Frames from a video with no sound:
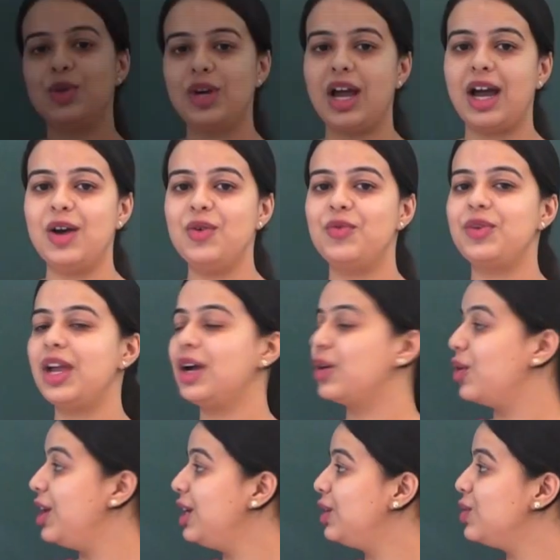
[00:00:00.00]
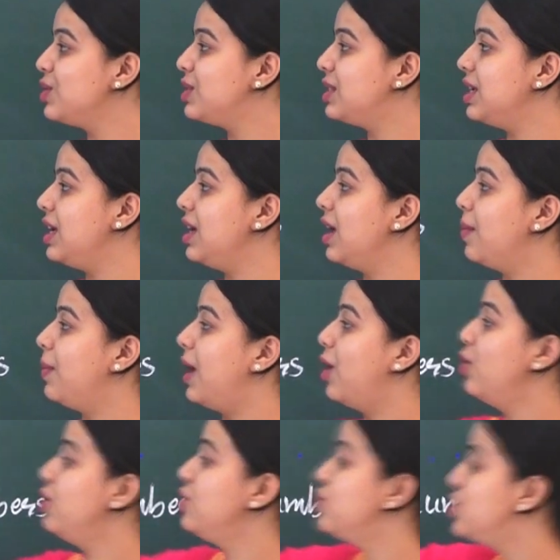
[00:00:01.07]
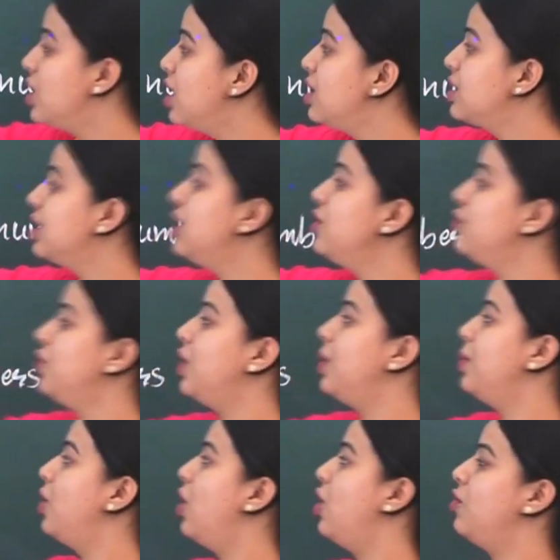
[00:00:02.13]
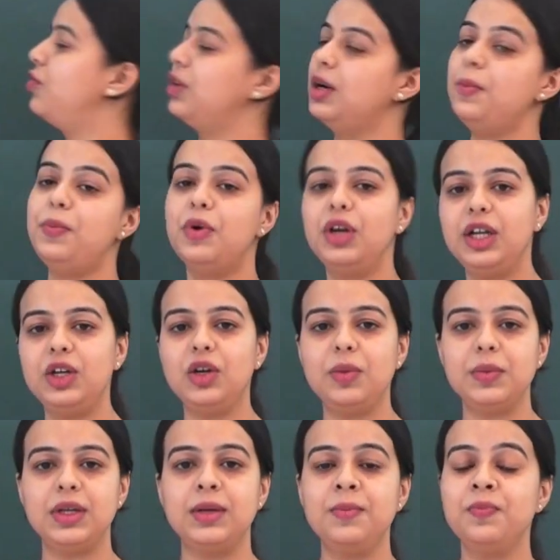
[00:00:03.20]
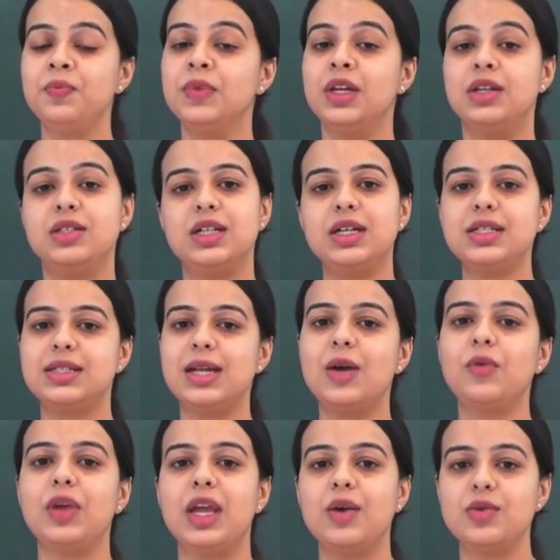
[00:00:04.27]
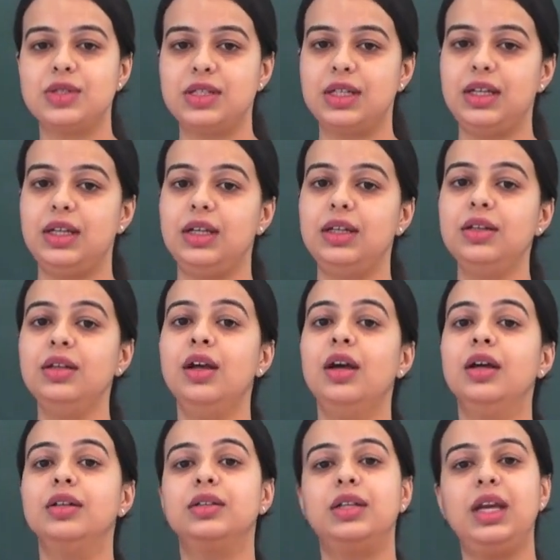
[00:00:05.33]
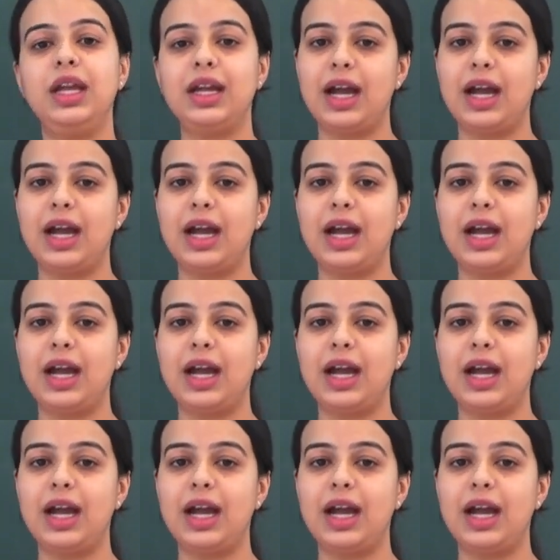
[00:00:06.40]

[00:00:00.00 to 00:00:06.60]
now we are going to see about general form of a polynomial. Just now we have seen 3